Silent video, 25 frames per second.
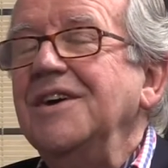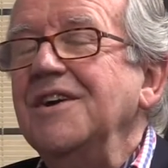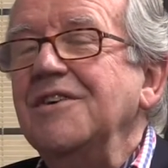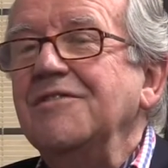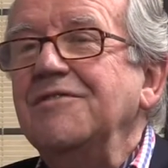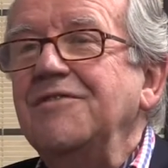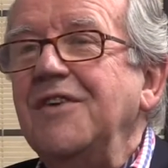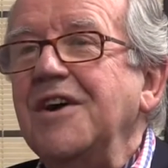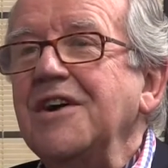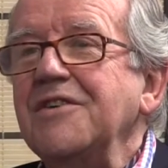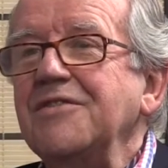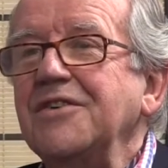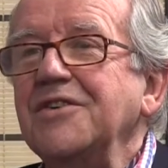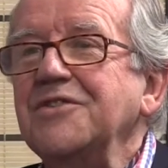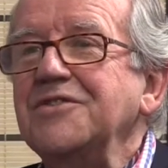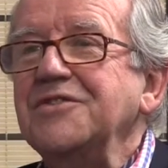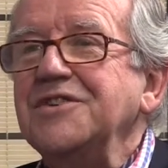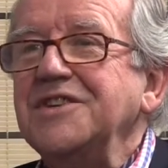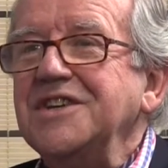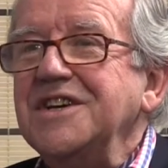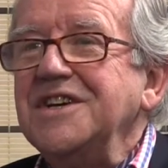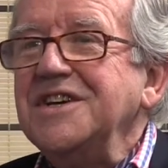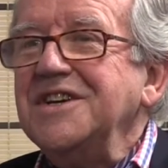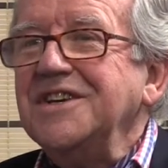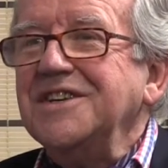500
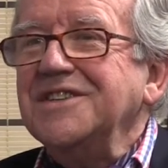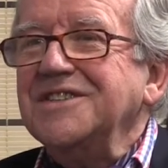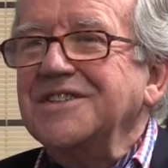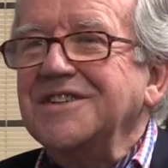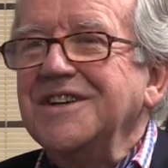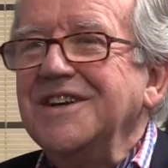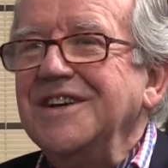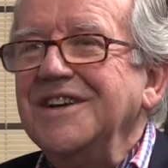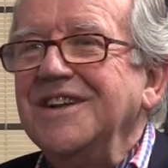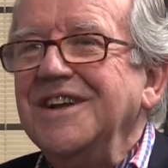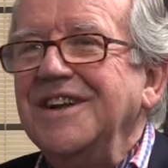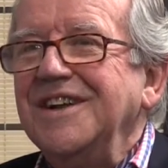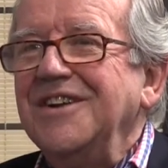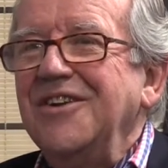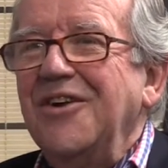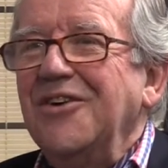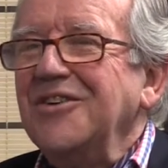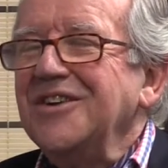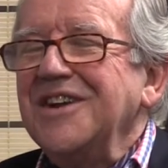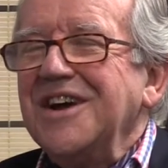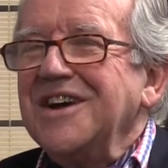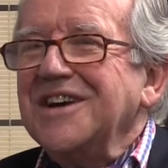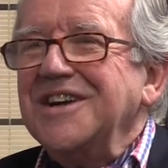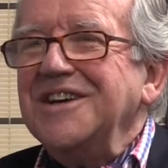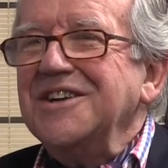years not
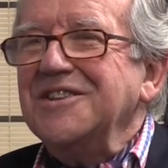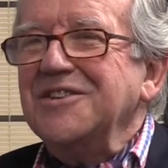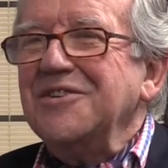liking